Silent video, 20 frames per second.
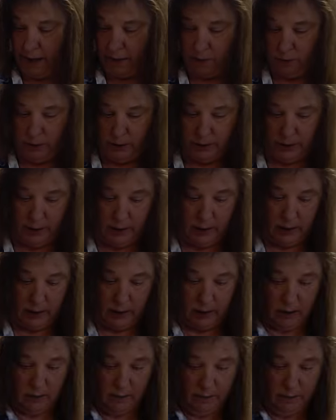with it,
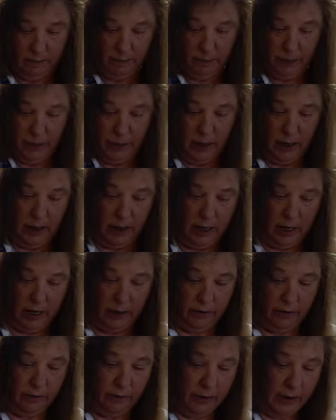
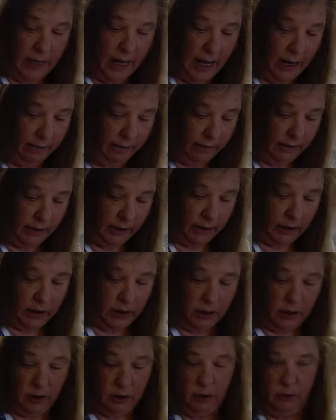other than having
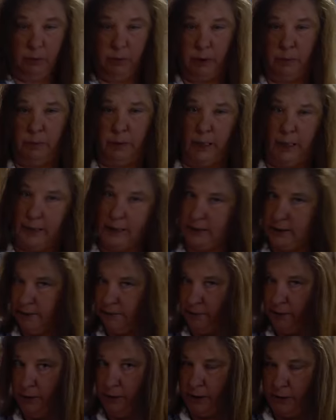to replace a
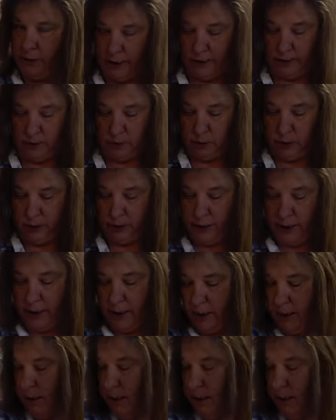few things with it.